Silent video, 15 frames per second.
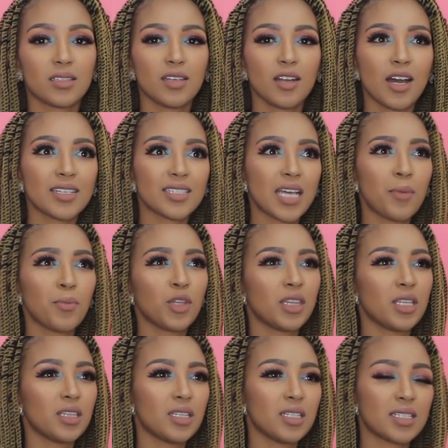The last time we
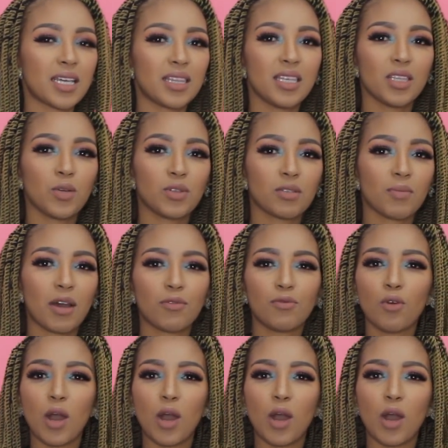did this, I think there was about